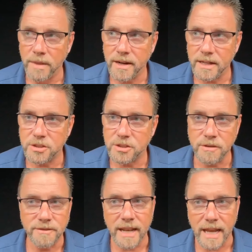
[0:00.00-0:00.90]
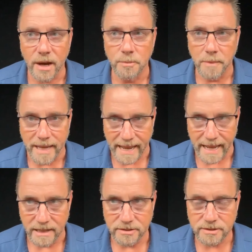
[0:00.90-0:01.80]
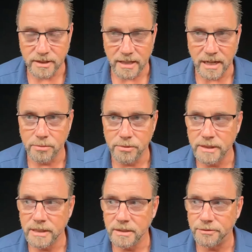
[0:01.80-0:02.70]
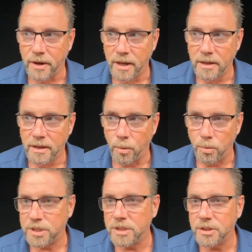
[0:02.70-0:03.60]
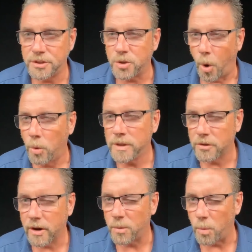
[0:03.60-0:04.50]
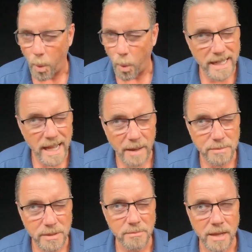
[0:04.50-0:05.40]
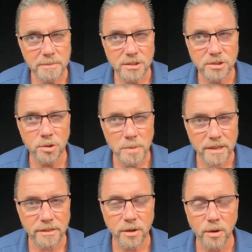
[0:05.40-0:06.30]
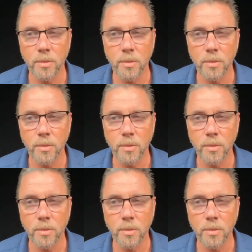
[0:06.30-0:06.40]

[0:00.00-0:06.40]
I still have not held in my hands, and I believe CGC's only graded one copy, maybe two, but I think only